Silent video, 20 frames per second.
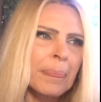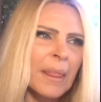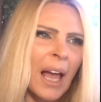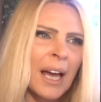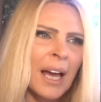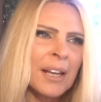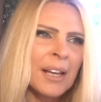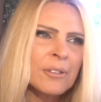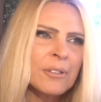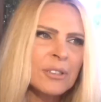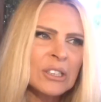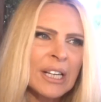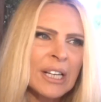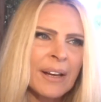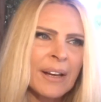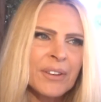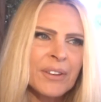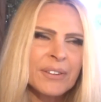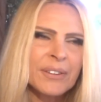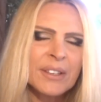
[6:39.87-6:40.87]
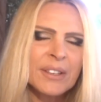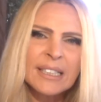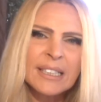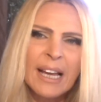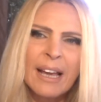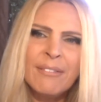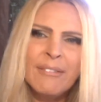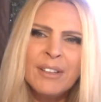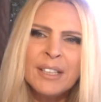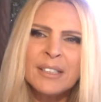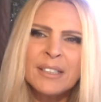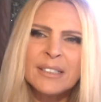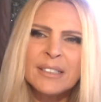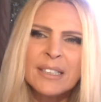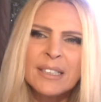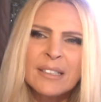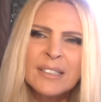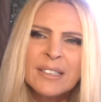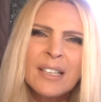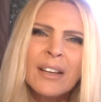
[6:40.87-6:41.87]
understand that this
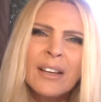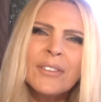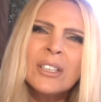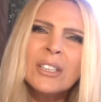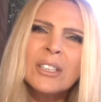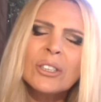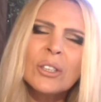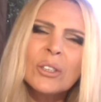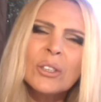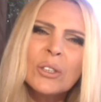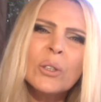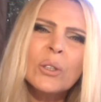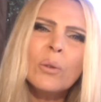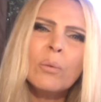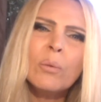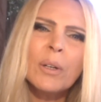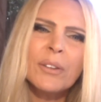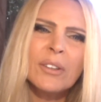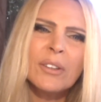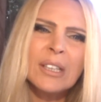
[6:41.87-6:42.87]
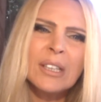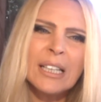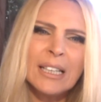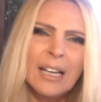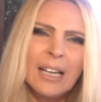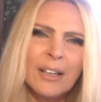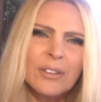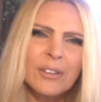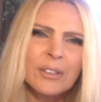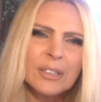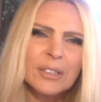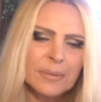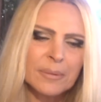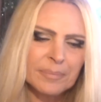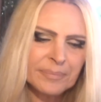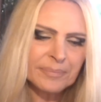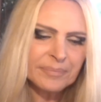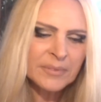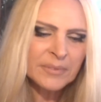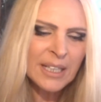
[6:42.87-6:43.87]
heaviness has nothing to do with the others.
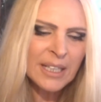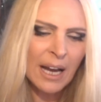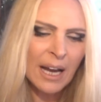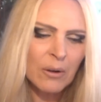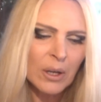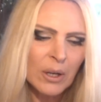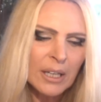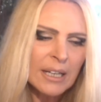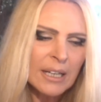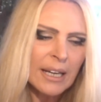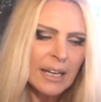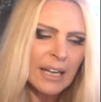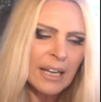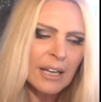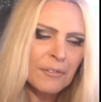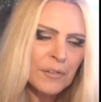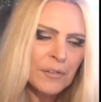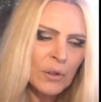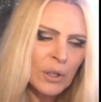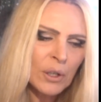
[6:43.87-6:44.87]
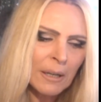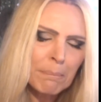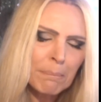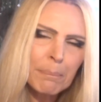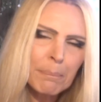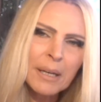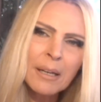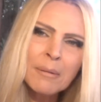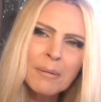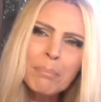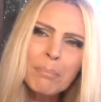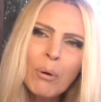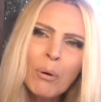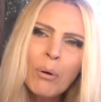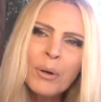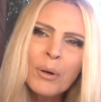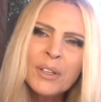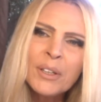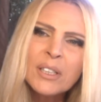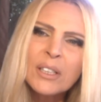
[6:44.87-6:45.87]
Now, if you can
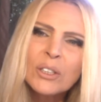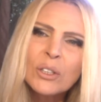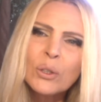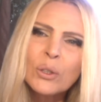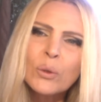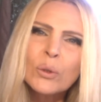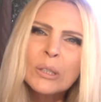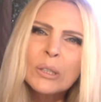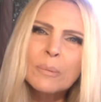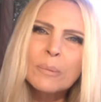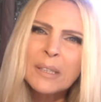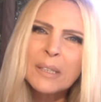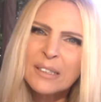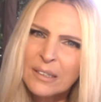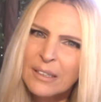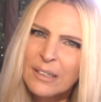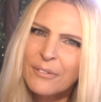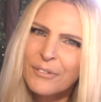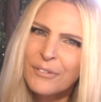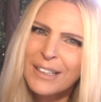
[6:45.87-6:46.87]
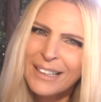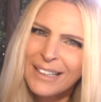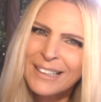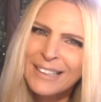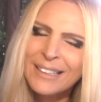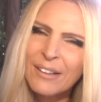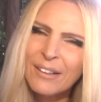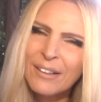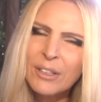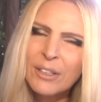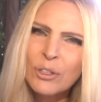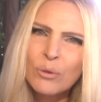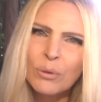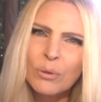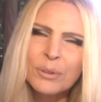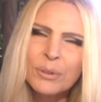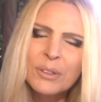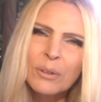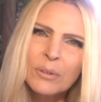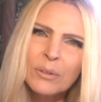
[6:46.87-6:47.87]
pinpoint it to specific
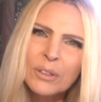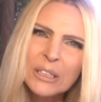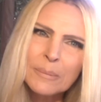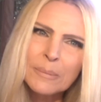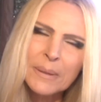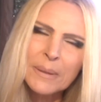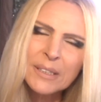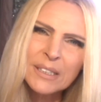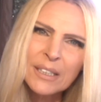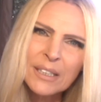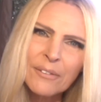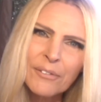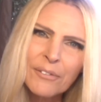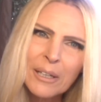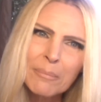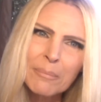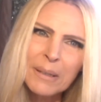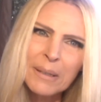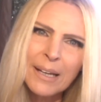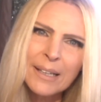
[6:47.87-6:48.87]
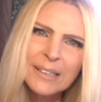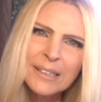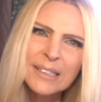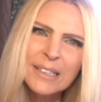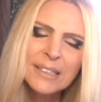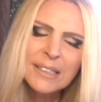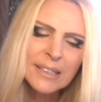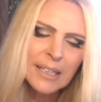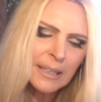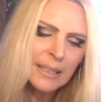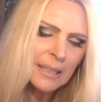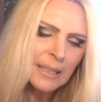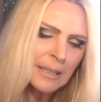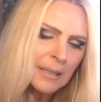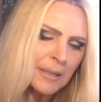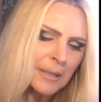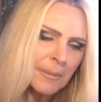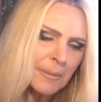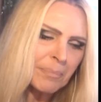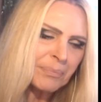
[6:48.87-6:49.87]
individuals or specific places,
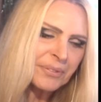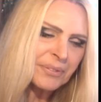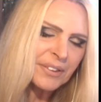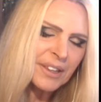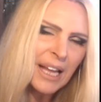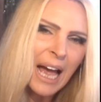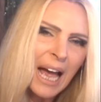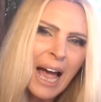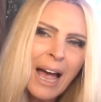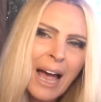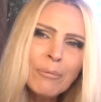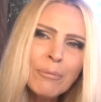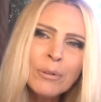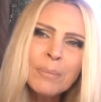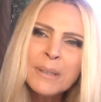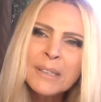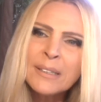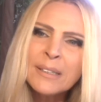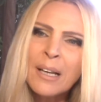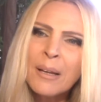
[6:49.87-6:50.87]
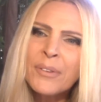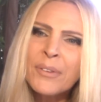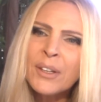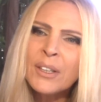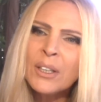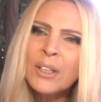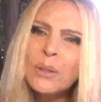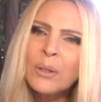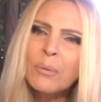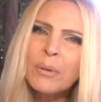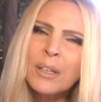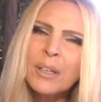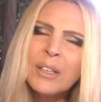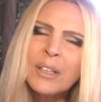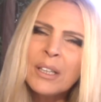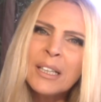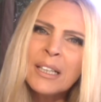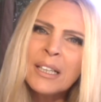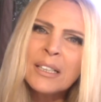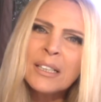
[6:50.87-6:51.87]
that would be something you
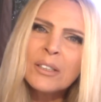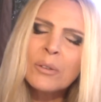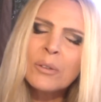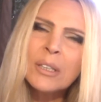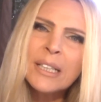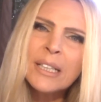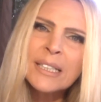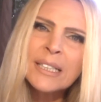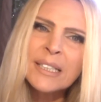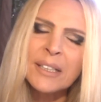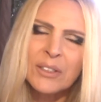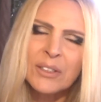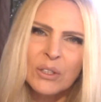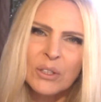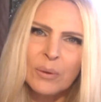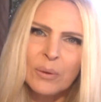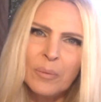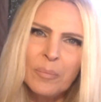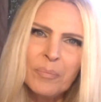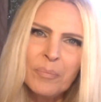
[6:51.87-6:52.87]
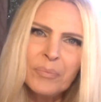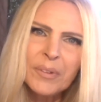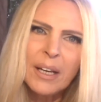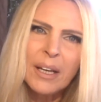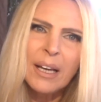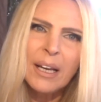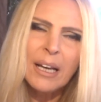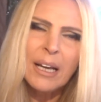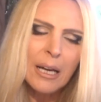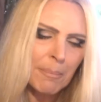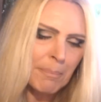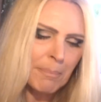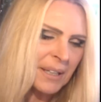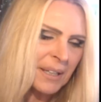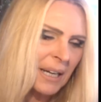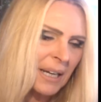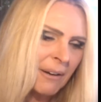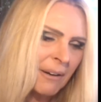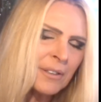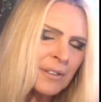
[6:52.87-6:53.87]
really need to listen to.
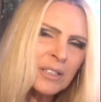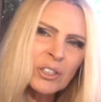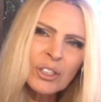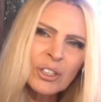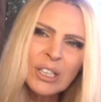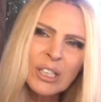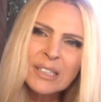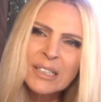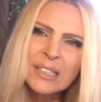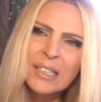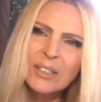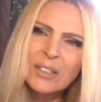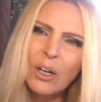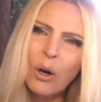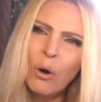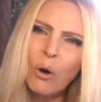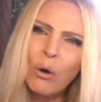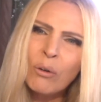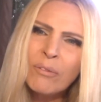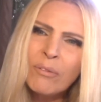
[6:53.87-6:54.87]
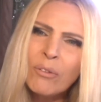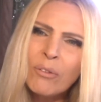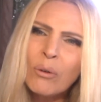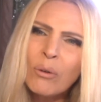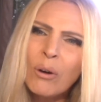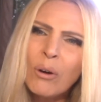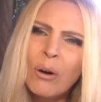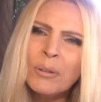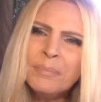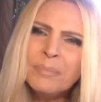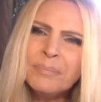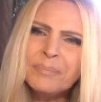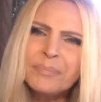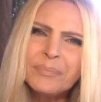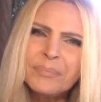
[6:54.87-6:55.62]
But if it's just this overall